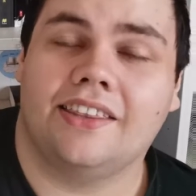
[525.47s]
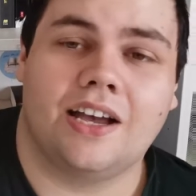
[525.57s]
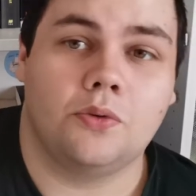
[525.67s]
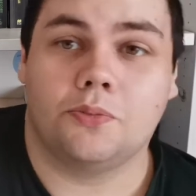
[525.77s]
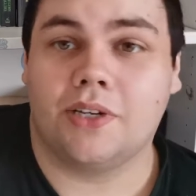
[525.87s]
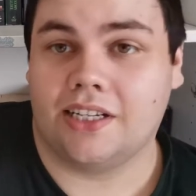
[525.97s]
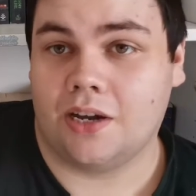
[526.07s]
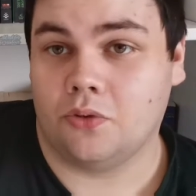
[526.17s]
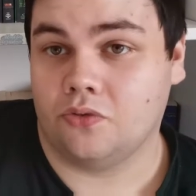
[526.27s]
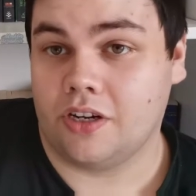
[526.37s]
And that would
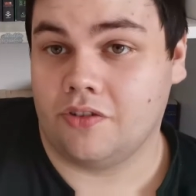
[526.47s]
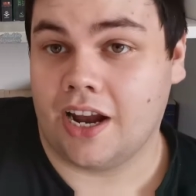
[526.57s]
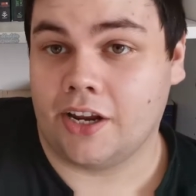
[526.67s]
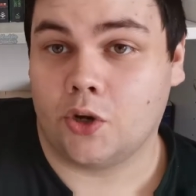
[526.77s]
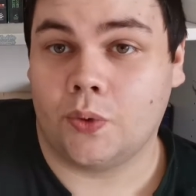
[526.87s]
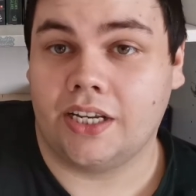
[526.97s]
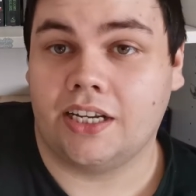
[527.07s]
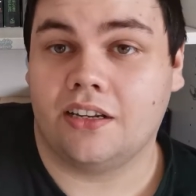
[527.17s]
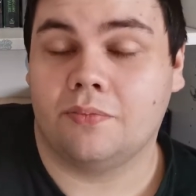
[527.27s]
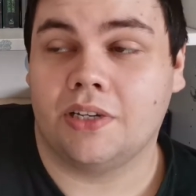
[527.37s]
mean I would rewrite
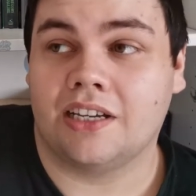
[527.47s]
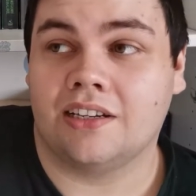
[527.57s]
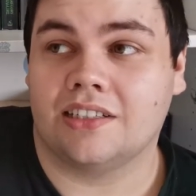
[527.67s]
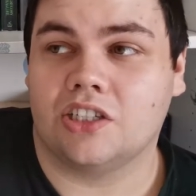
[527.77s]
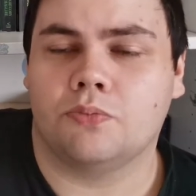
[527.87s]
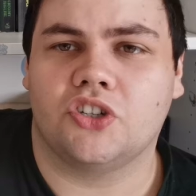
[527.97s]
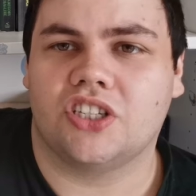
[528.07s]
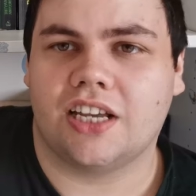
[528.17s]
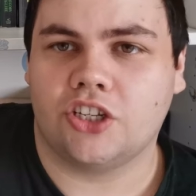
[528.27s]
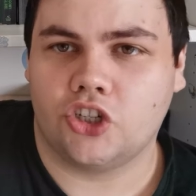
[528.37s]
Queenie because as
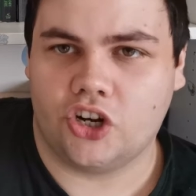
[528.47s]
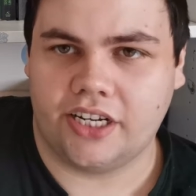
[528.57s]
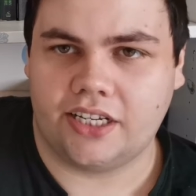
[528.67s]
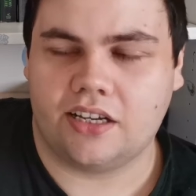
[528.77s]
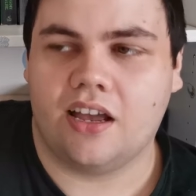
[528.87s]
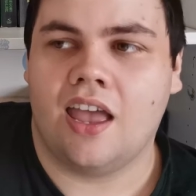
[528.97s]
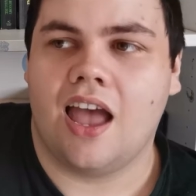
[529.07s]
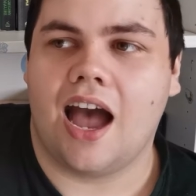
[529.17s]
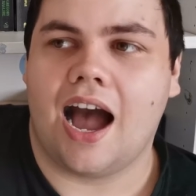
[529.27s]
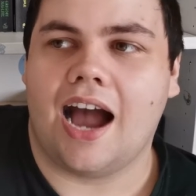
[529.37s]
much as I enjoyed it,
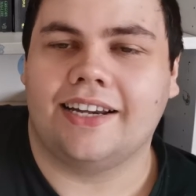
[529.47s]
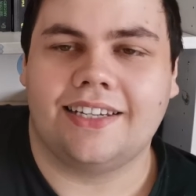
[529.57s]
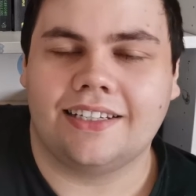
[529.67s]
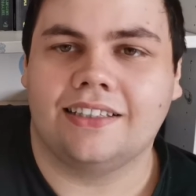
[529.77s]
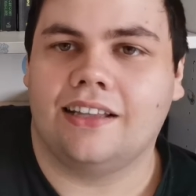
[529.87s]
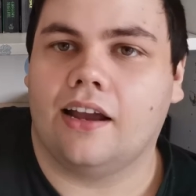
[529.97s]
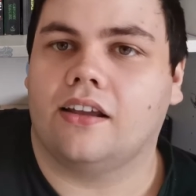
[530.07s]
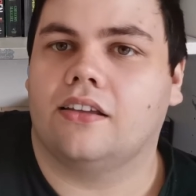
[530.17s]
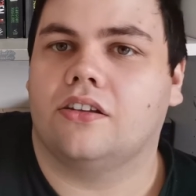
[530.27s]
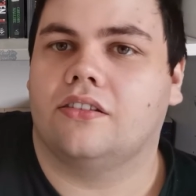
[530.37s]
I didn't
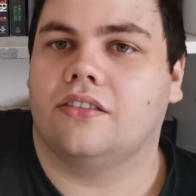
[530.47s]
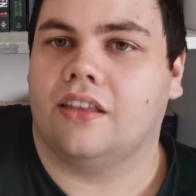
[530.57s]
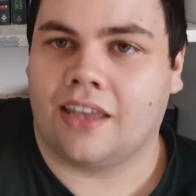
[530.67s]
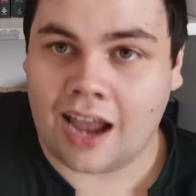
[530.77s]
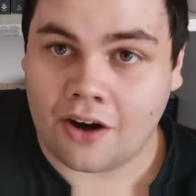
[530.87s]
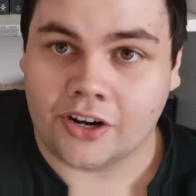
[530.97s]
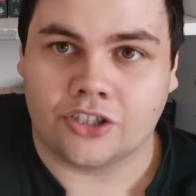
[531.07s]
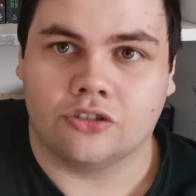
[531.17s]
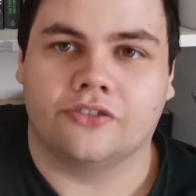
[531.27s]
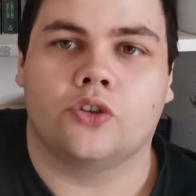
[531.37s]
like the
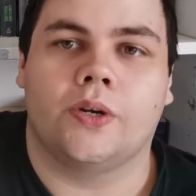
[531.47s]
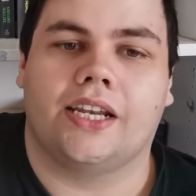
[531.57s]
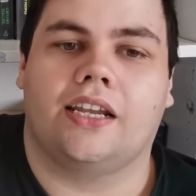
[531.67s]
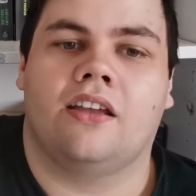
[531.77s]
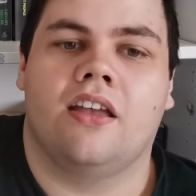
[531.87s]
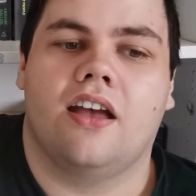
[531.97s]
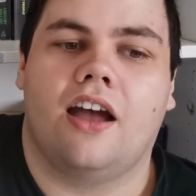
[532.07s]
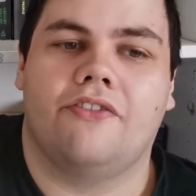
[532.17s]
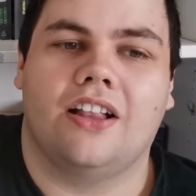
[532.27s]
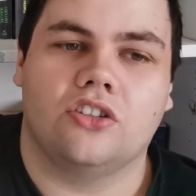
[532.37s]
character of Queenie.
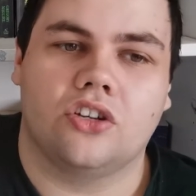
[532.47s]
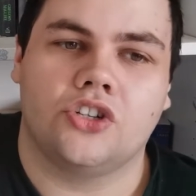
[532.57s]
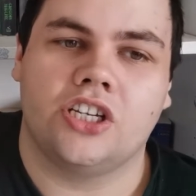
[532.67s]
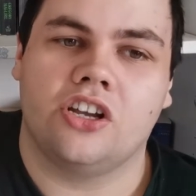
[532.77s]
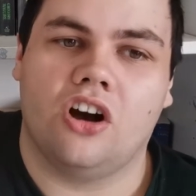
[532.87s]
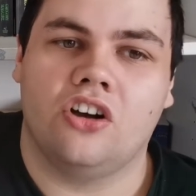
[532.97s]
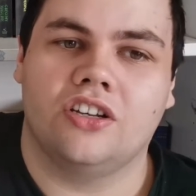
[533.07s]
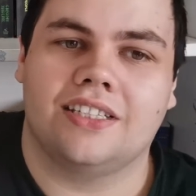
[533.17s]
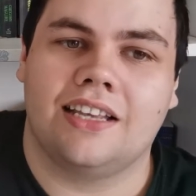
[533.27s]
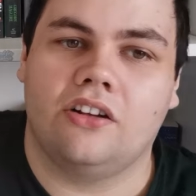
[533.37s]
I felt as though she
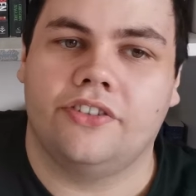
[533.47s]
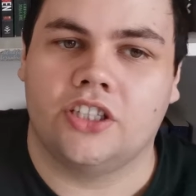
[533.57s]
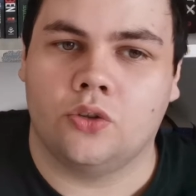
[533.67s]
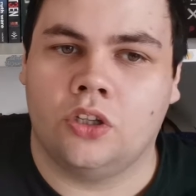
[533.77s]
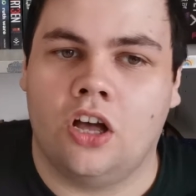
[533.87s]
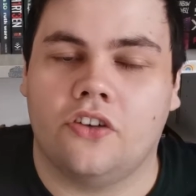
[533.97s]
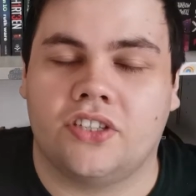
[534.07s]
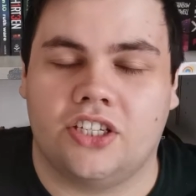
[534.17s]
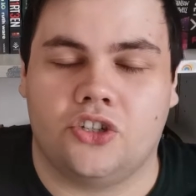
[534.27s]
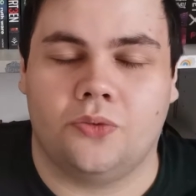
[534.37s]
got herself into a
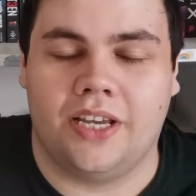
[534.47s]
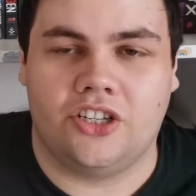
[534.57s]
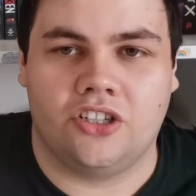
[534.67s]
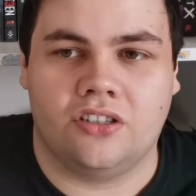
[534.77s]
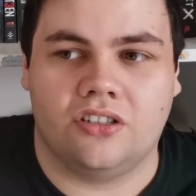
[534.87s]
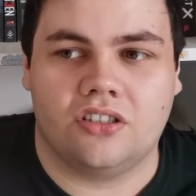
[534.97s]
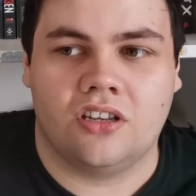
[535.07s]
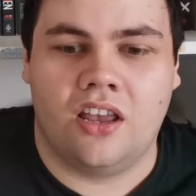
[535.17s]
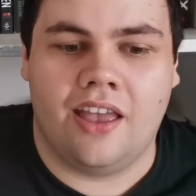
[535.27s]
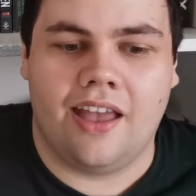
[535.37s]
lot of
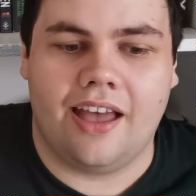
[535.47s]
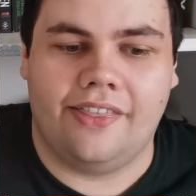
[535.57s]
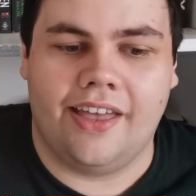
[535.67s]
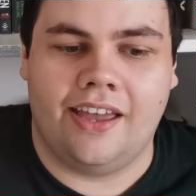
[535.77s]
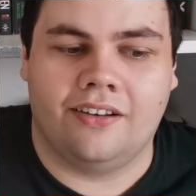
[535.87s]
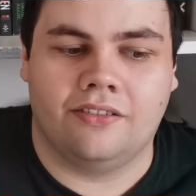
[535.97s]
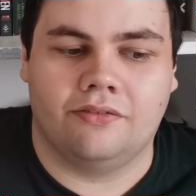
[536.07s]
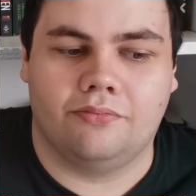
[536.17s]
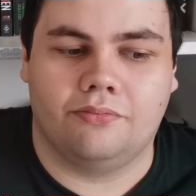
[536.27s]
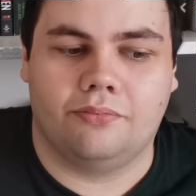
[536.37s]
situations and
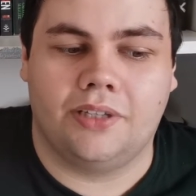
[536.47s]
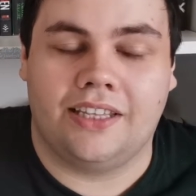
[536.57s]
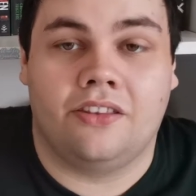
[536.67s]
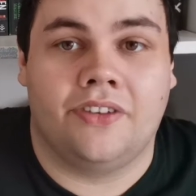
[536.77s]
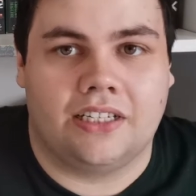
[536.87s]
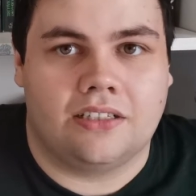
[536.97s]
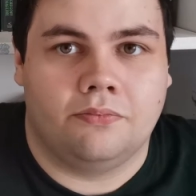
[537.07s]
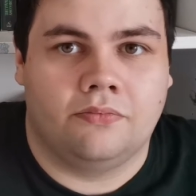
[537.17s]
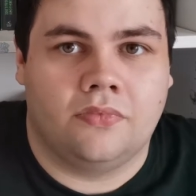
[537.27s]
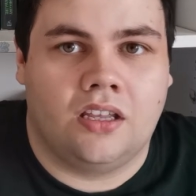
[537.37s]
then played the
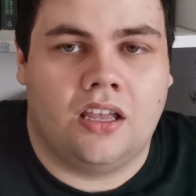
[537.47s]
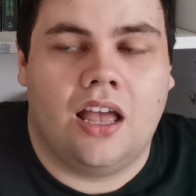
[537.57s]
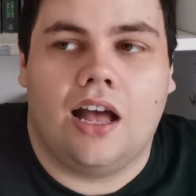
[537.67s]
victim.